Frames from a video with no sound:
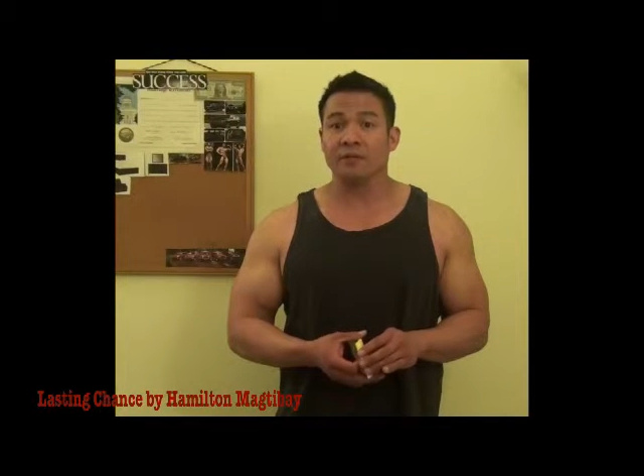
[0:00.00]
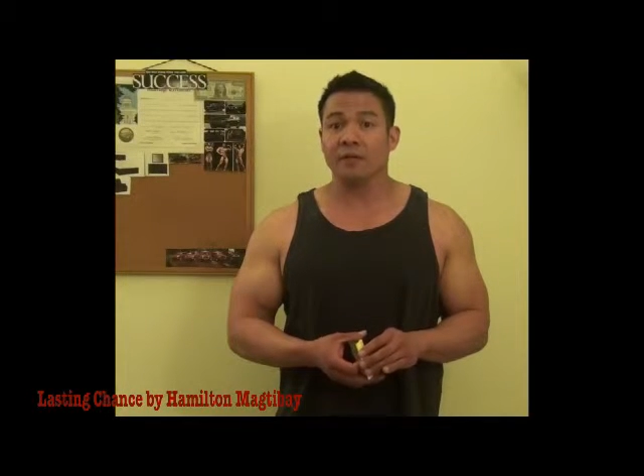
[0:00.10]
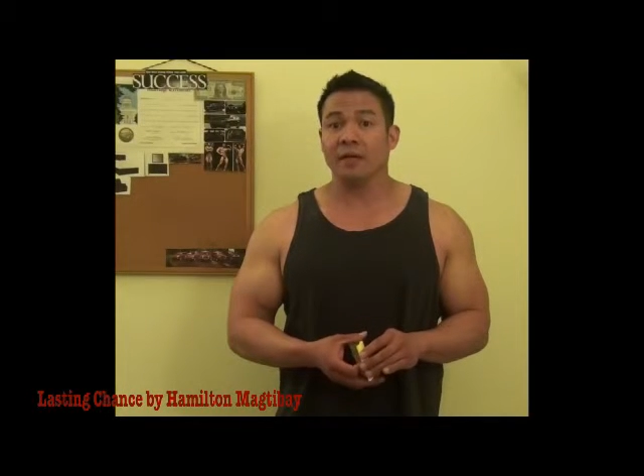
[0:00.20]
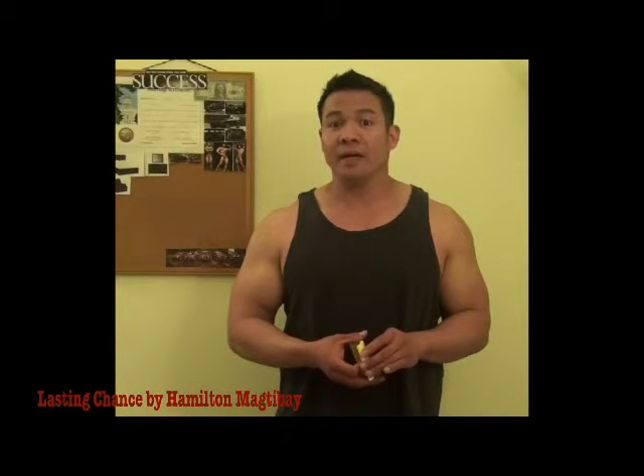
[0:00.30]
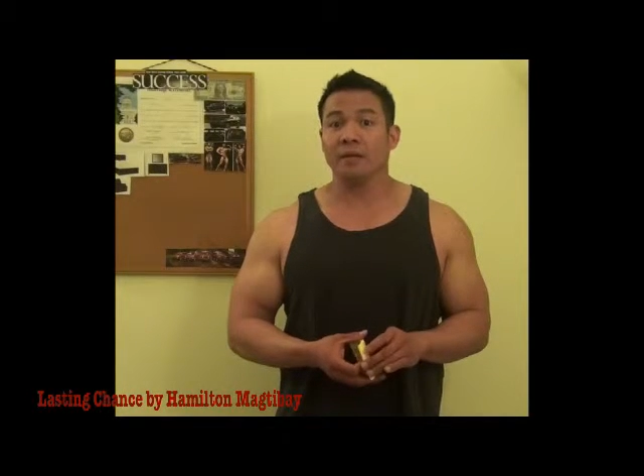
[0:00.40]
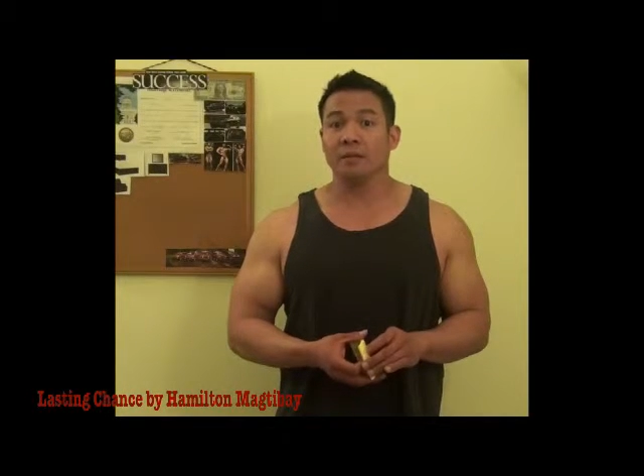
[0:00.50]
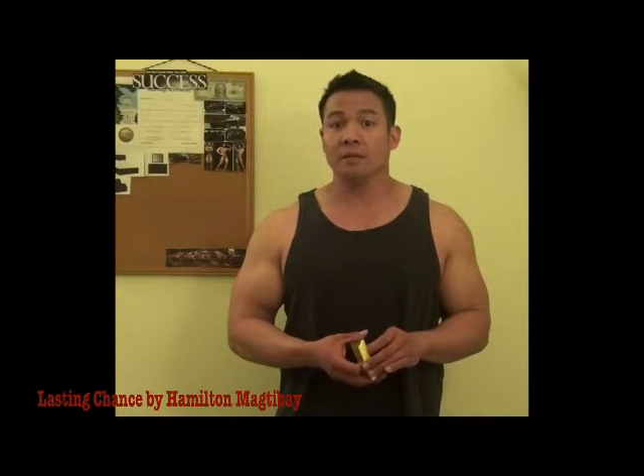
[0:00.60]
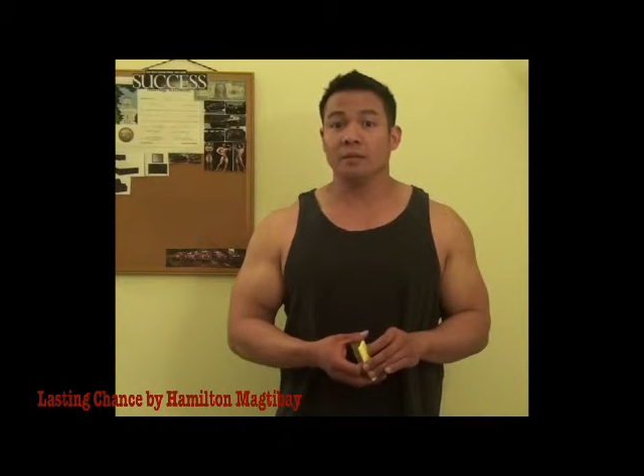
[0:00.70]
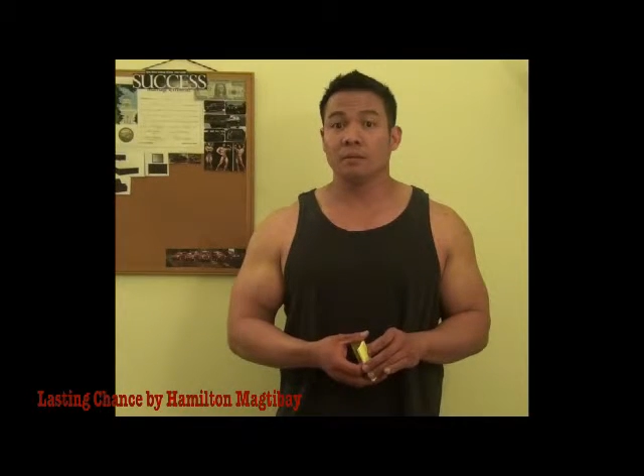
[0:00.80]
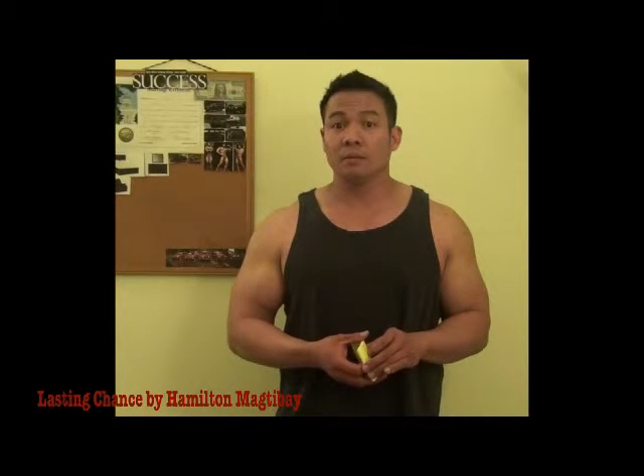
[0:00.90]
It feel
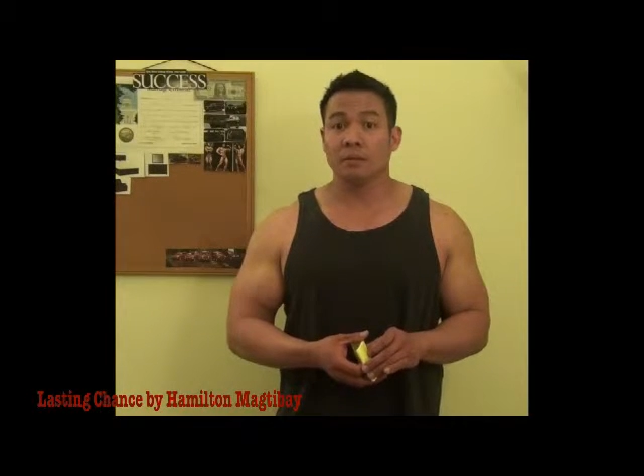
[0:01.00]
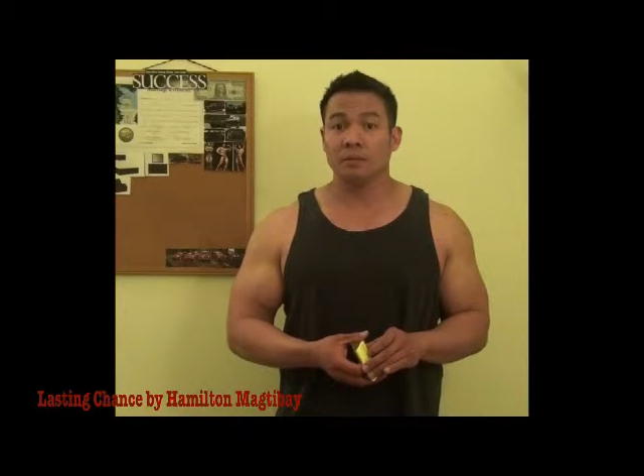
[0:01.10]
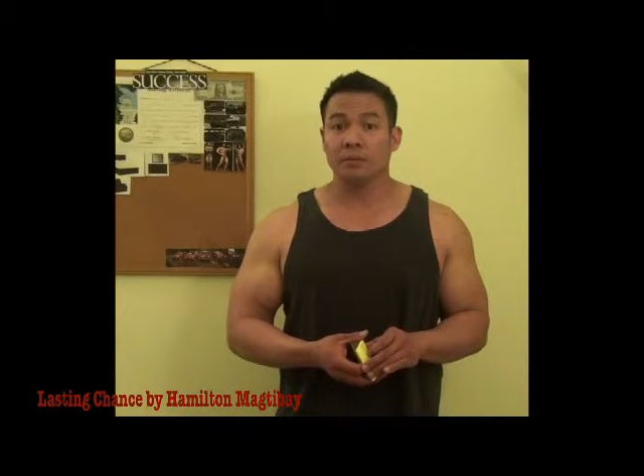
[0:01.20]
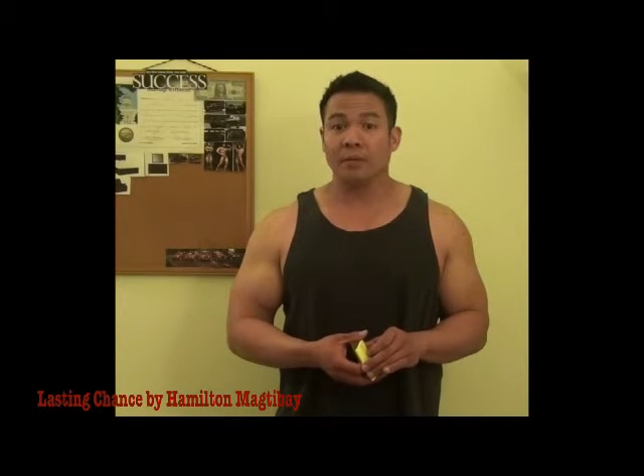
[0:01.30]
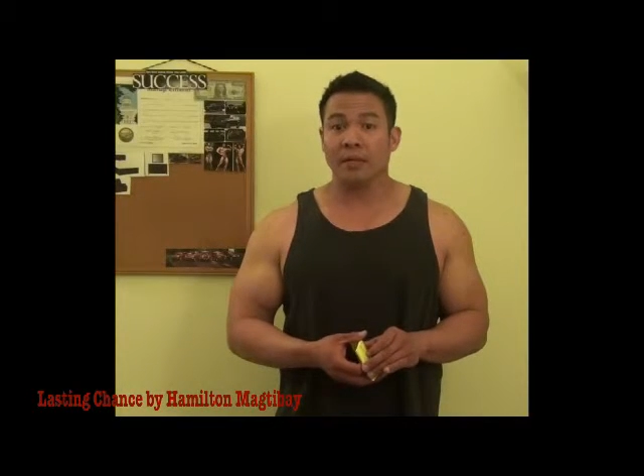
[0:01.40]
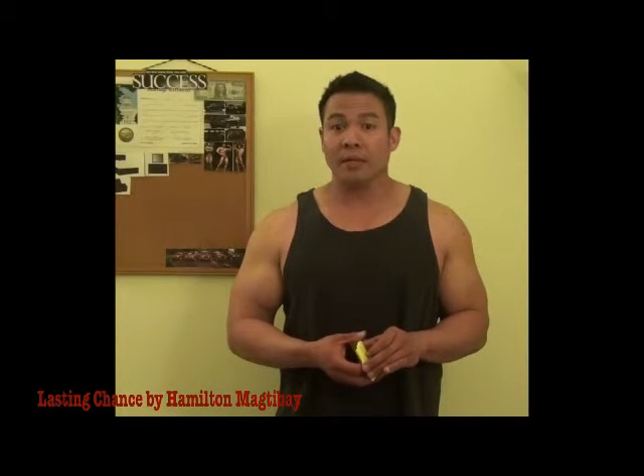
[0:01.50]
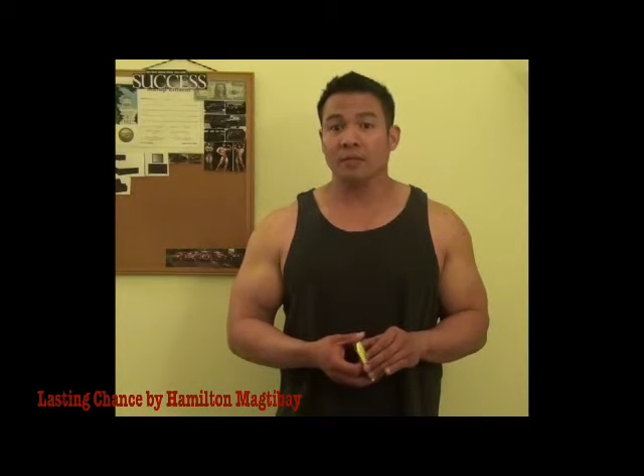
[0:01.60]
lighter as well.